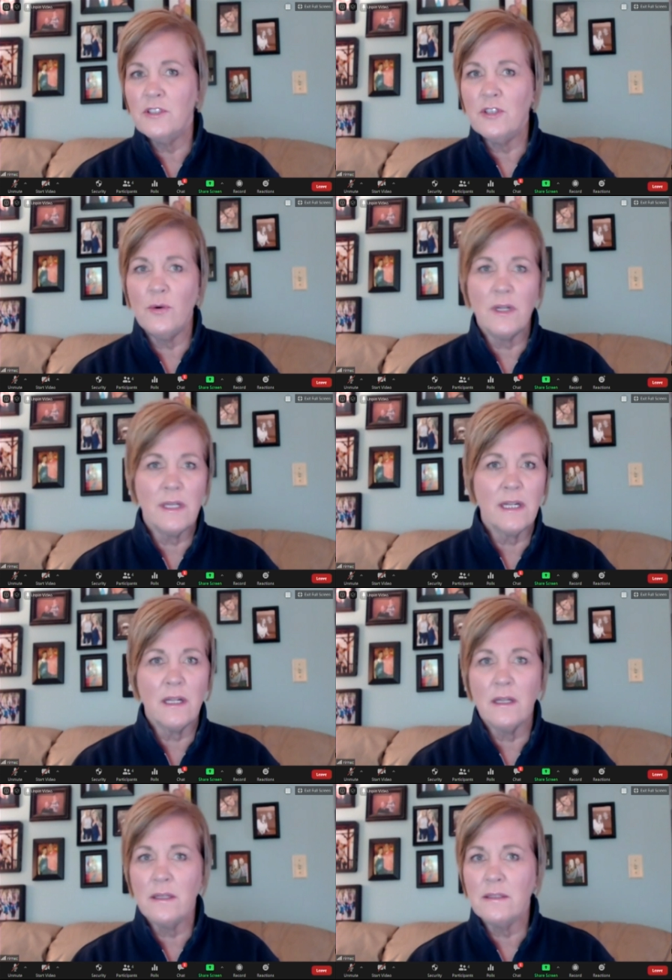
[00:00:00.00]
doing a
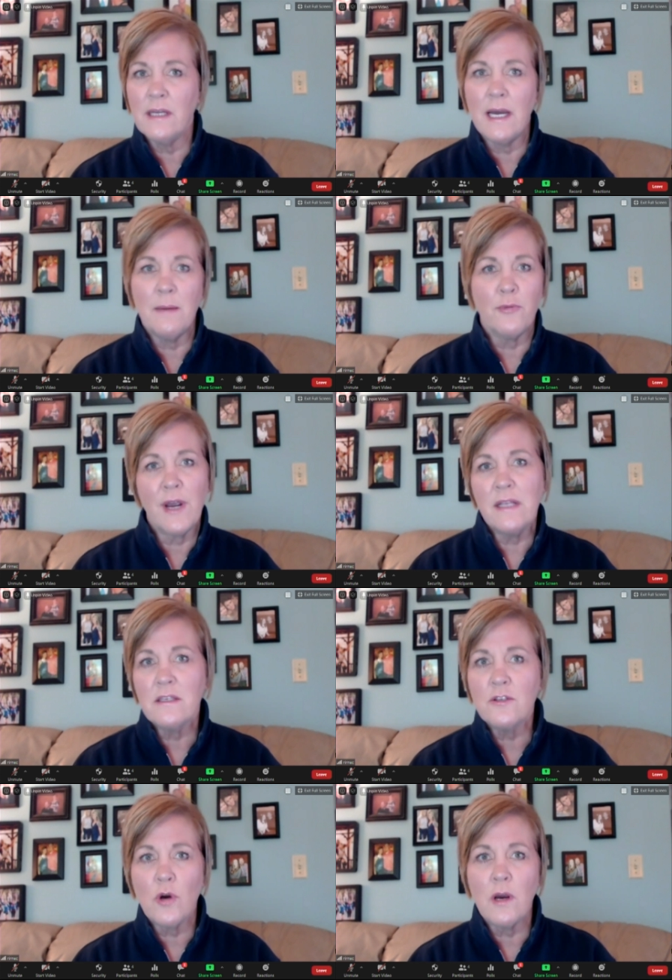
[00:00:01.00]
little um,
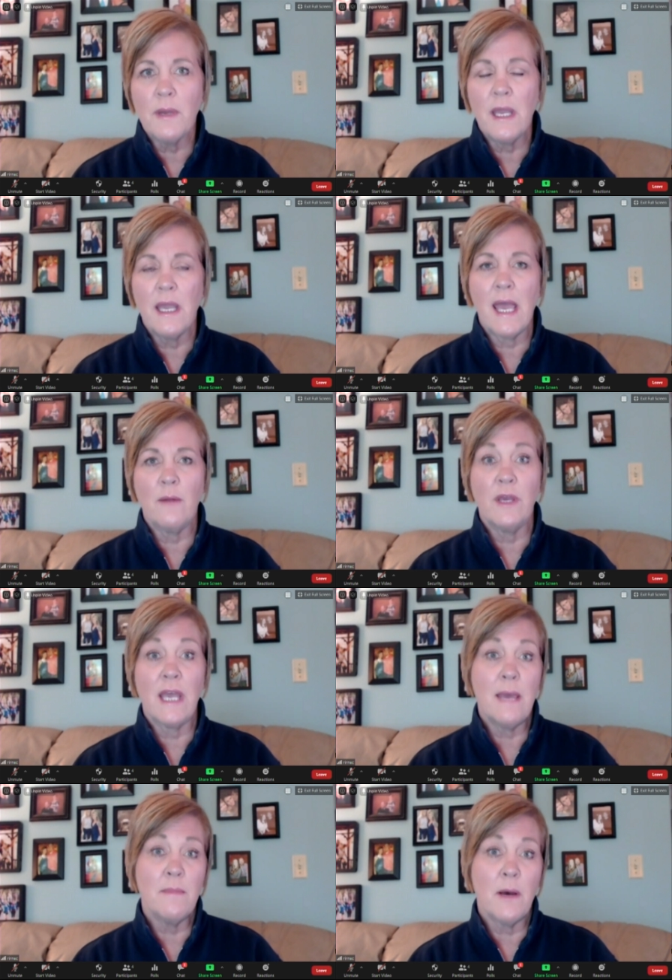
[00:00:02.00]
brainstorming and we
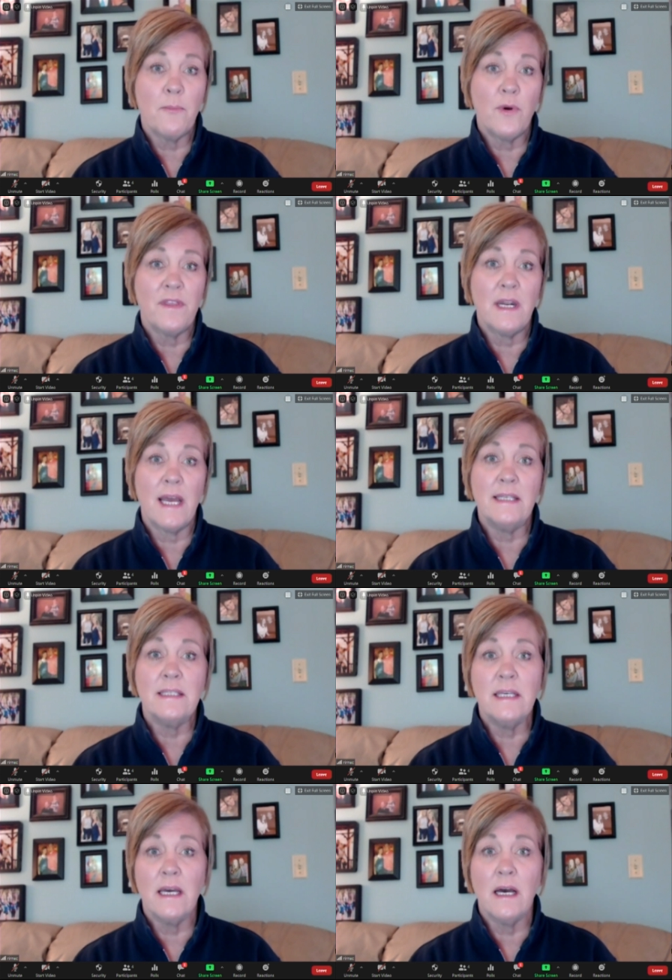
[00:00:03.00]
came up with an
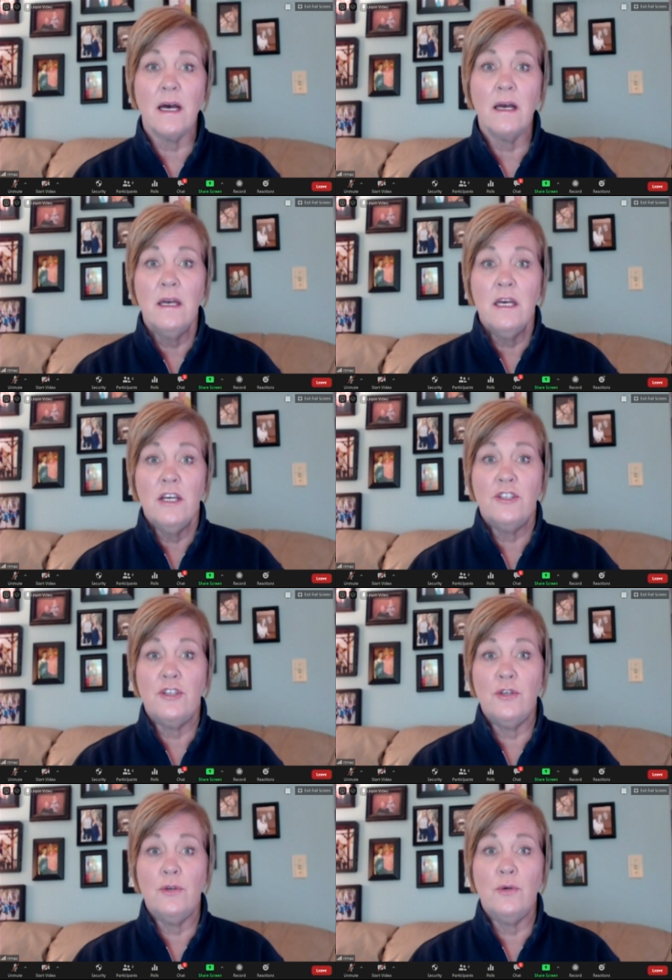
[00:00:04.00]
idea
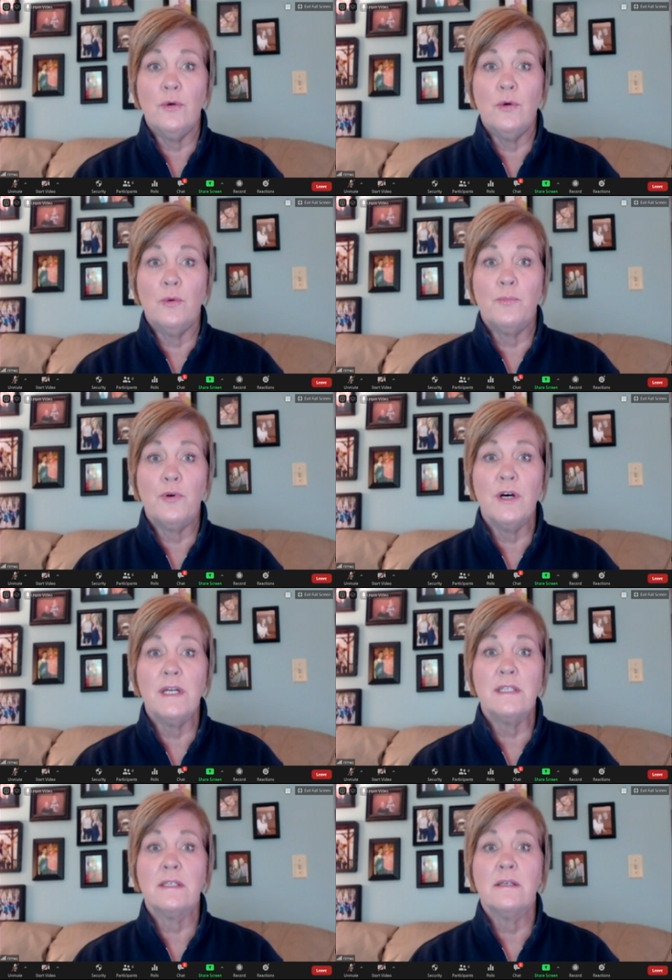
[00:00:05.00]
to
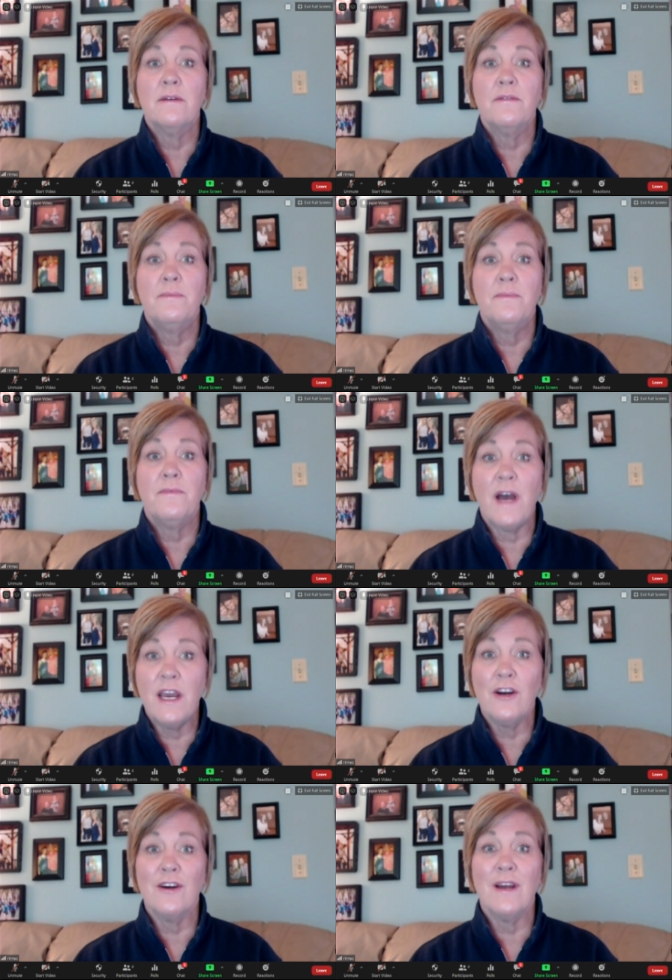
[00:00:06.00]
put
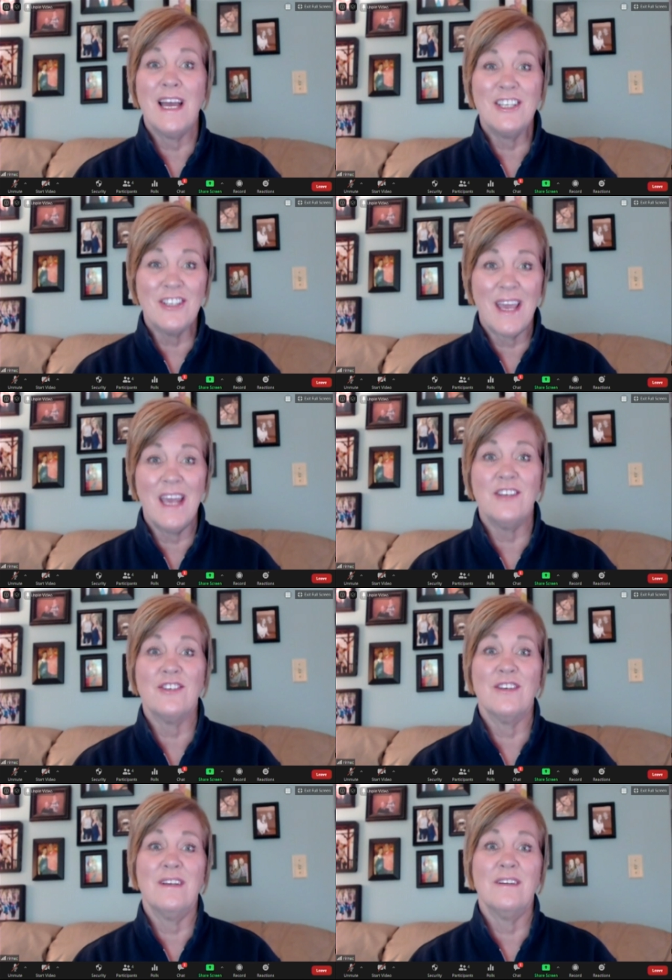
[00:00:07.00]
fire
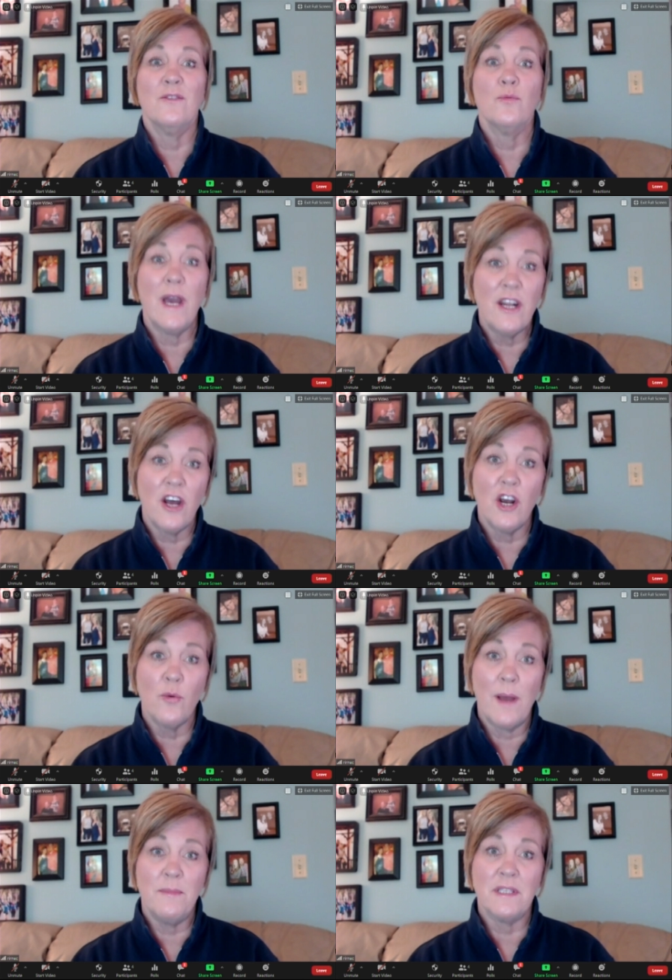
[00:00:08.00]
education right on our
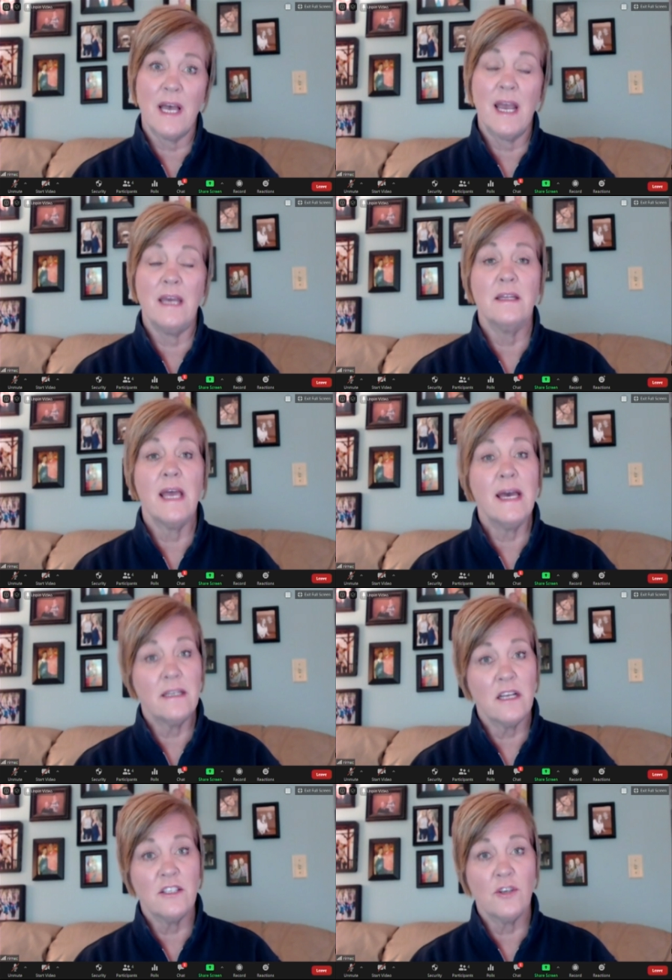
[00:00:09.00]
website
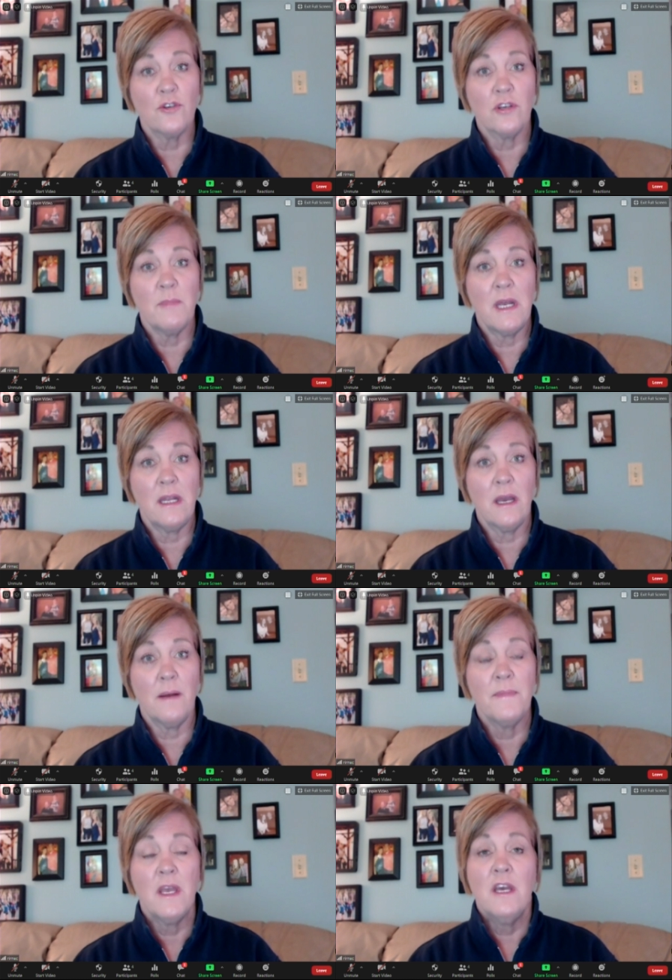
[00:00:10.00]
and on social
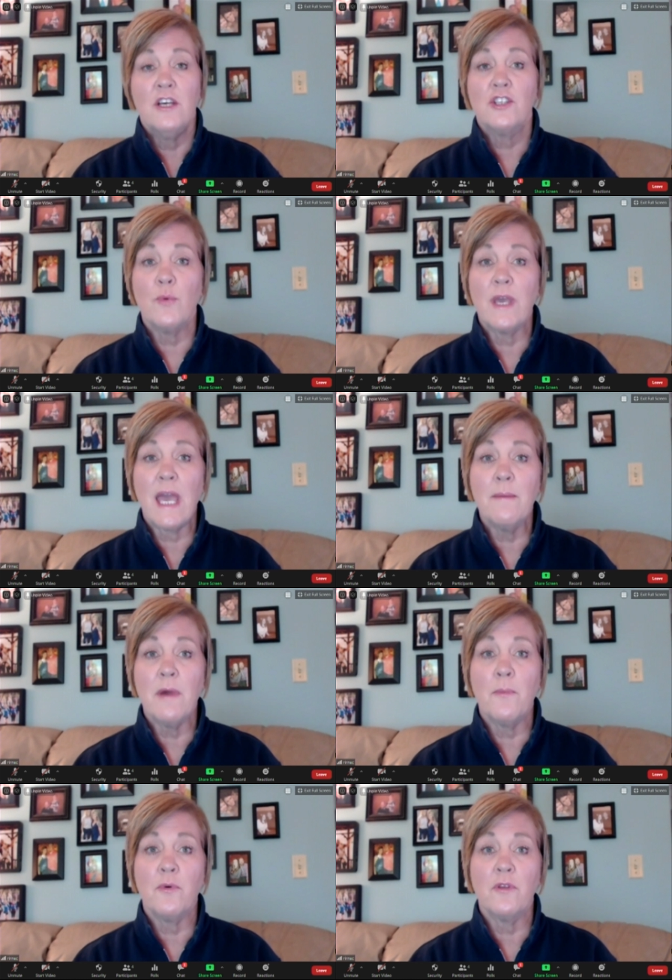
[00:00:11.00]
media. So we came
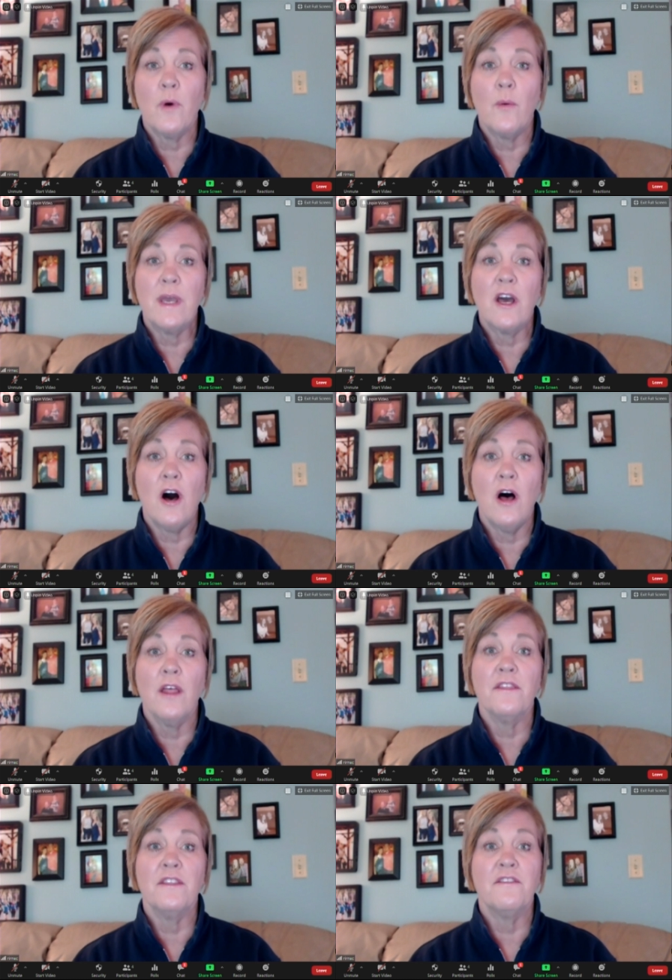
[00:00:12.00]
up with what we
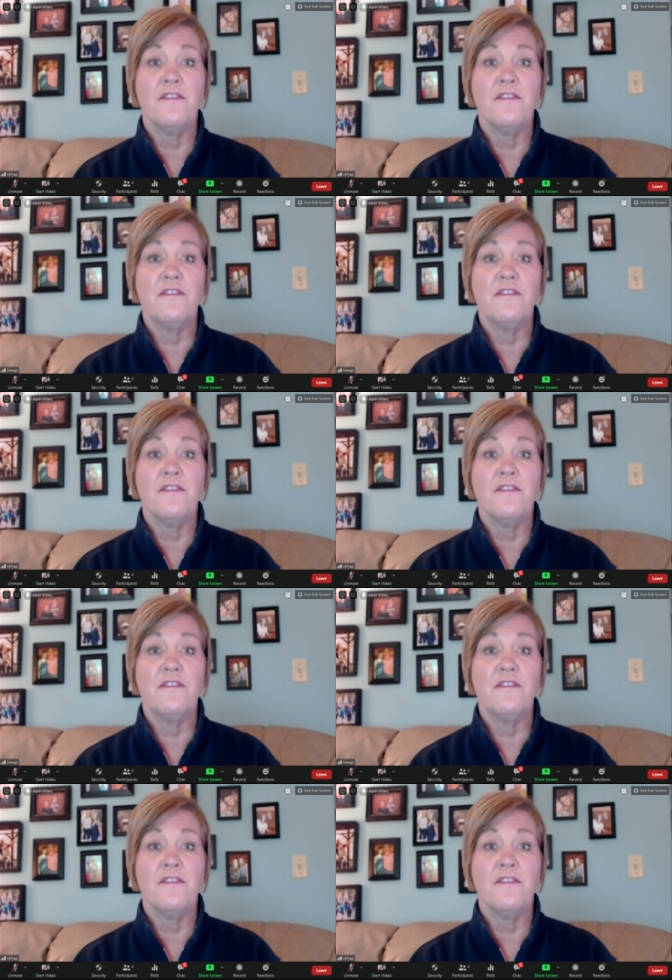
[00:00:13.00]
call the